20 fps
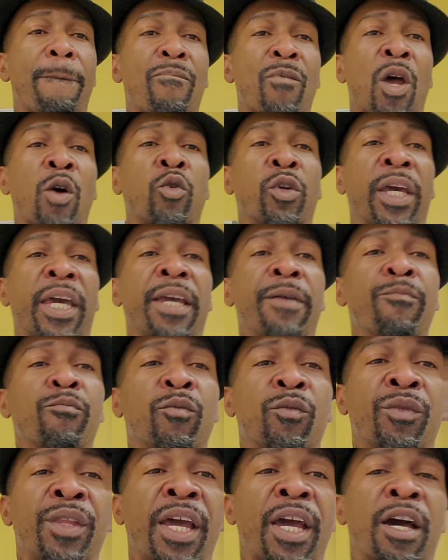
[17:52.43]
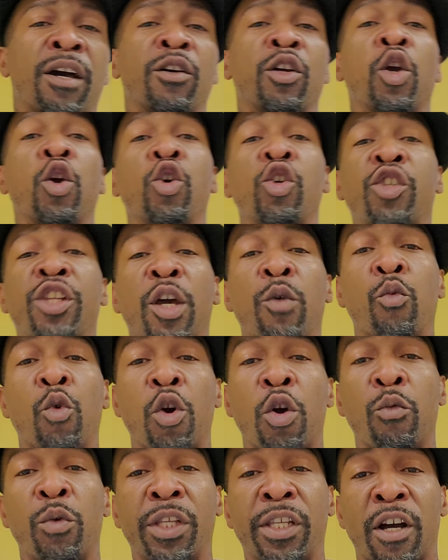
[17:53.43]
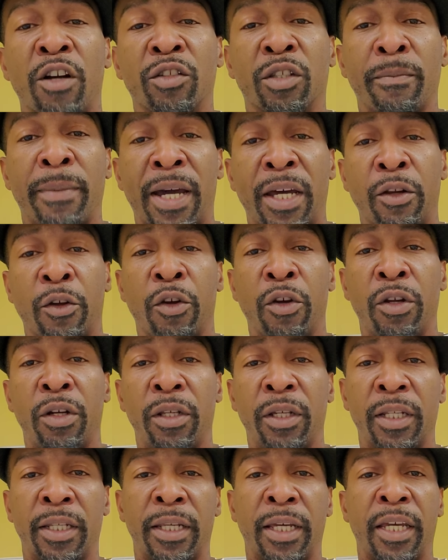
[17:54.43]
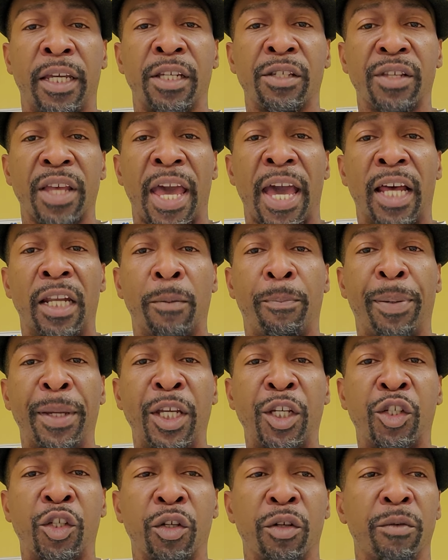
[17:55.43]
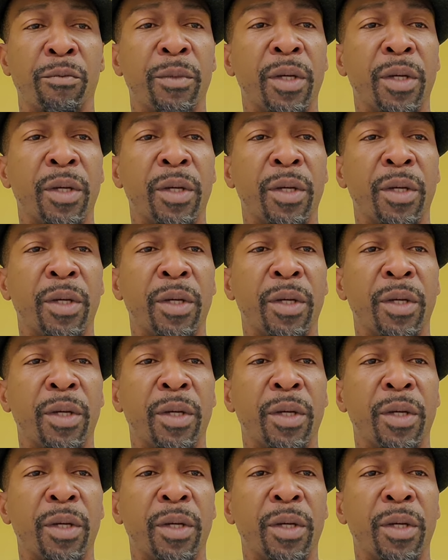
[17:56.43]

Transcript: Okay, now here's that word we talked about earlier. There's alopecia.